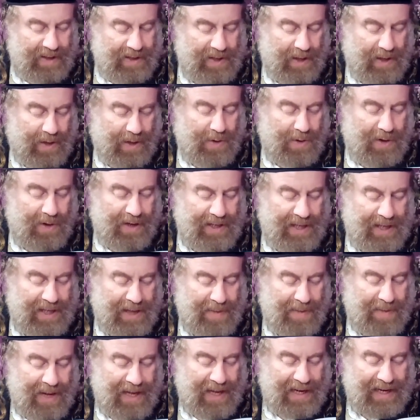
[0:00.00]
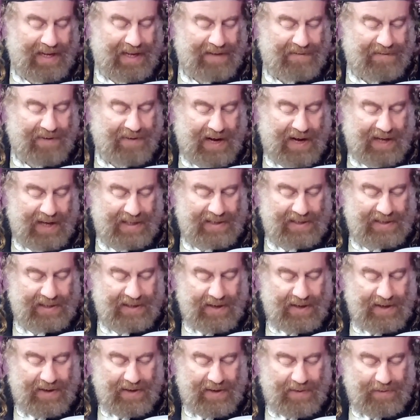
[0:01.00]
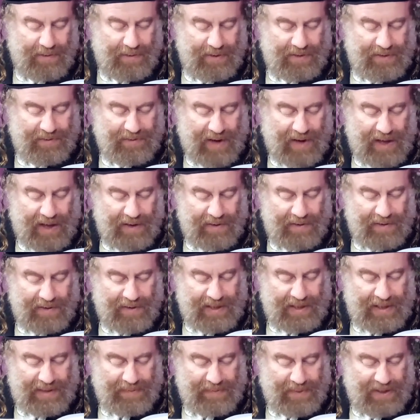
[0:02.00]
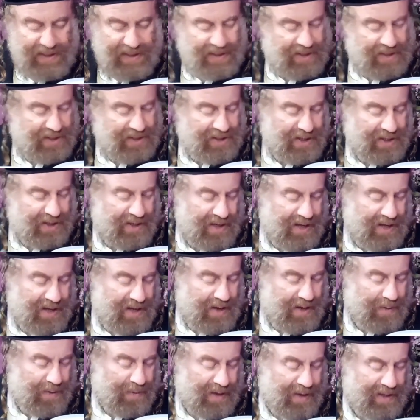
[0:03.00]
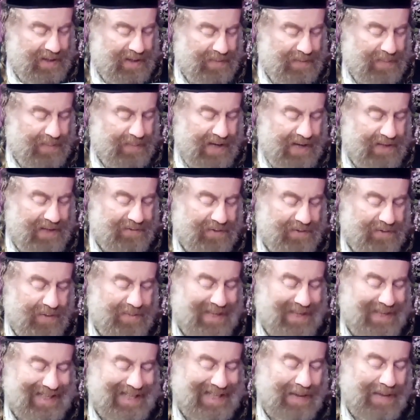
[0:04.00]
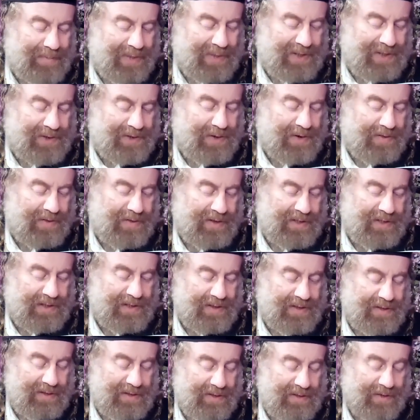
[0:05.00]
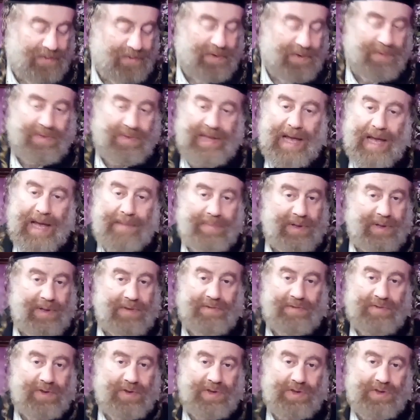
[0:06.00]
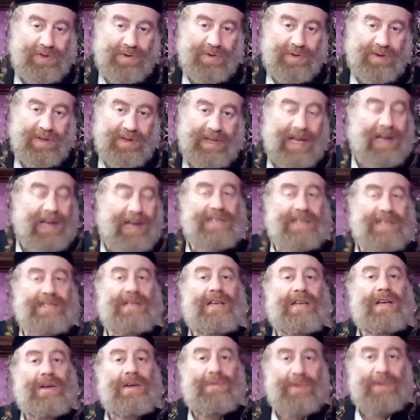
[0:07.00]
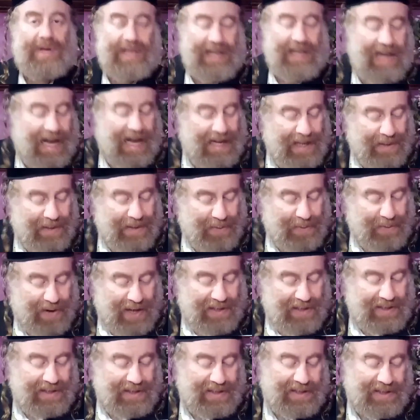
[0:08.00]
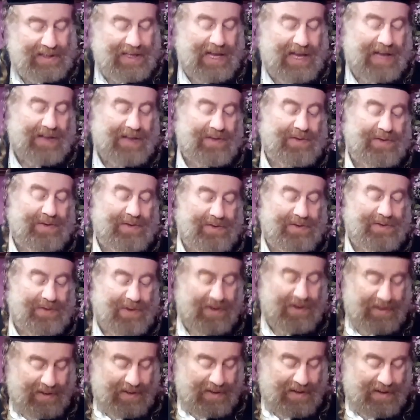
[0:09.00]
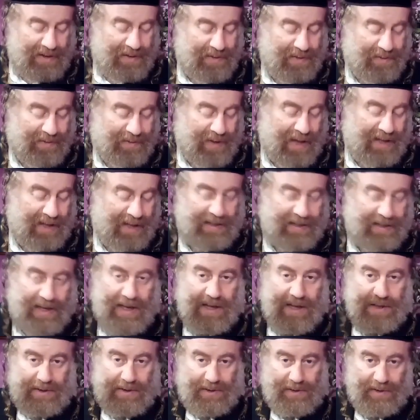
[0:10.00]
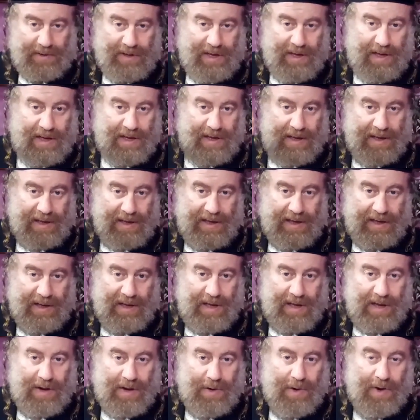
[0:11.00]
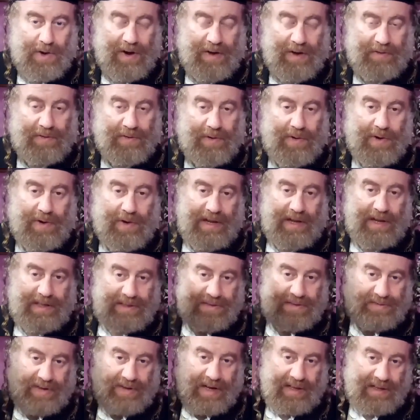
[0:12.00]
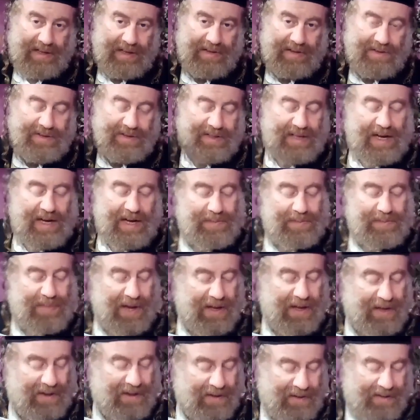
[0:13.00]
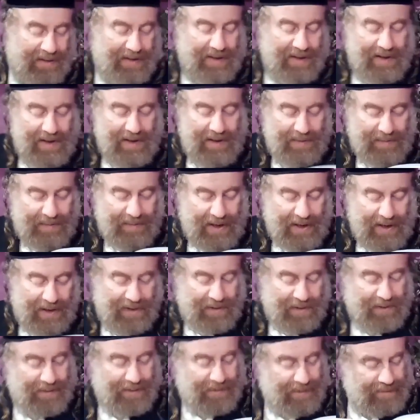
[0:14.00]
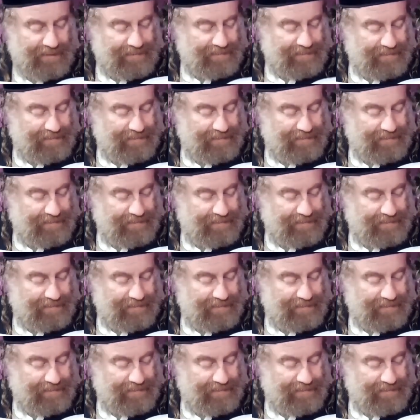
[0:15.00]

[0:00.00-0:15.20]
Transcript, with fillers: the Kohanim and Levites would follow this procedure when departed from the temple service. So from temple, for sure, there is when godly presence. Yeah, you turn uh, your face to the Holy of Holies, right, and you start backing backing off.